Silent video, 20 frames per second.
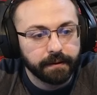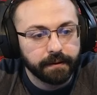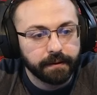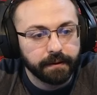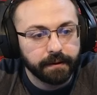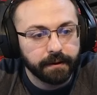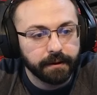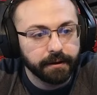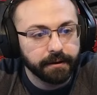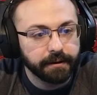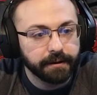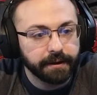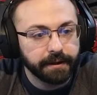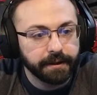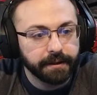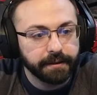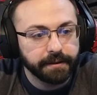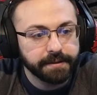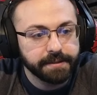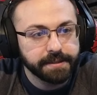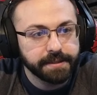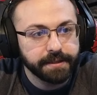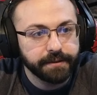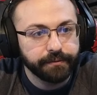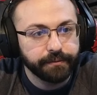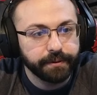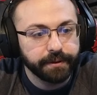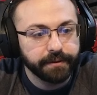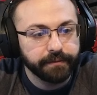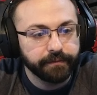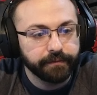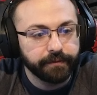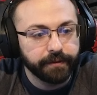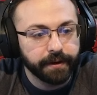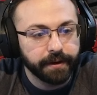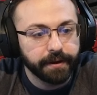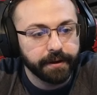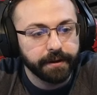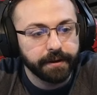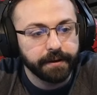Alright, let's see if we can
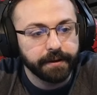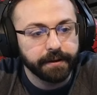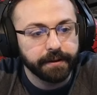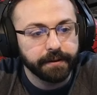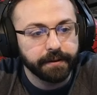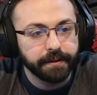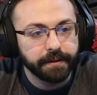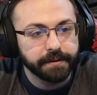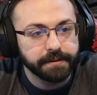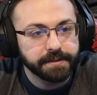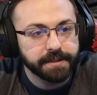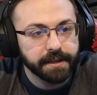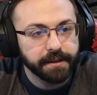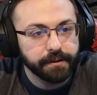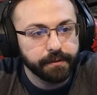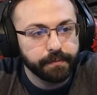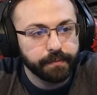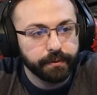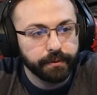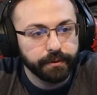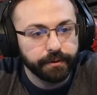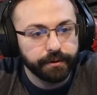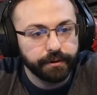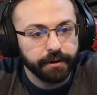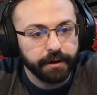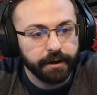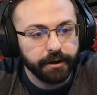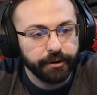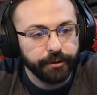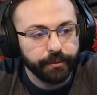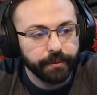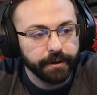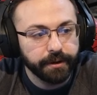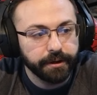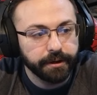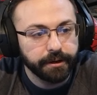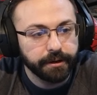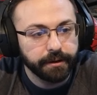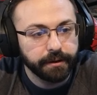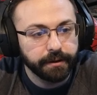find a teleporter anywhere.